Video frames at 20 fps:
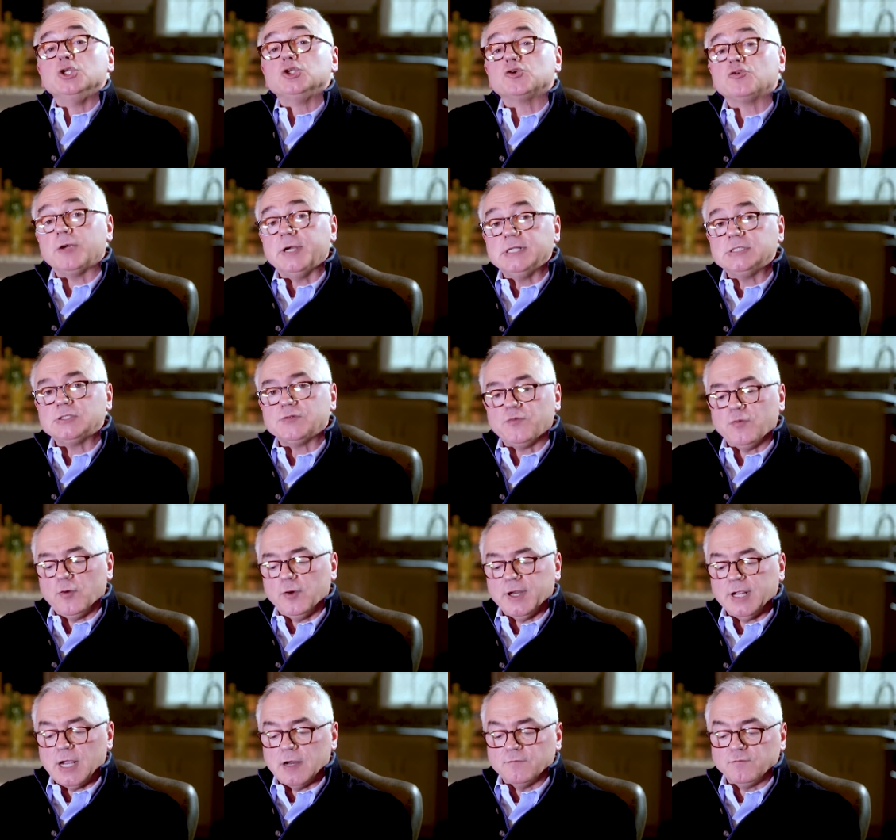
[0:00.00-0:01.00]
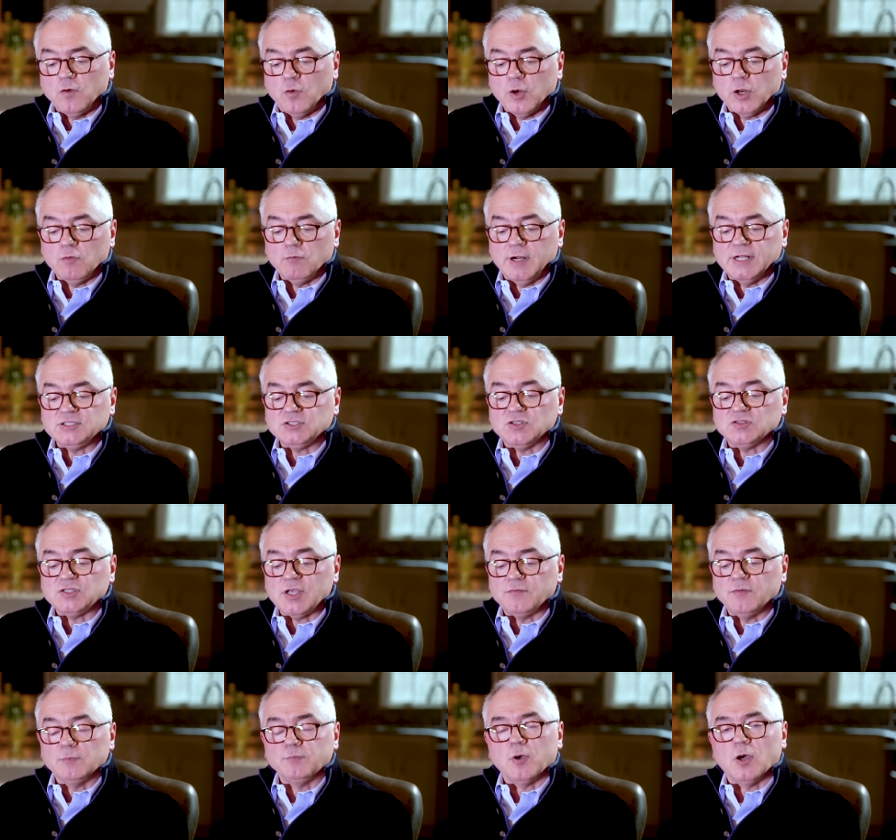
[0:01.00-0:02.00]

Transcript: Transferring our voting rights to seven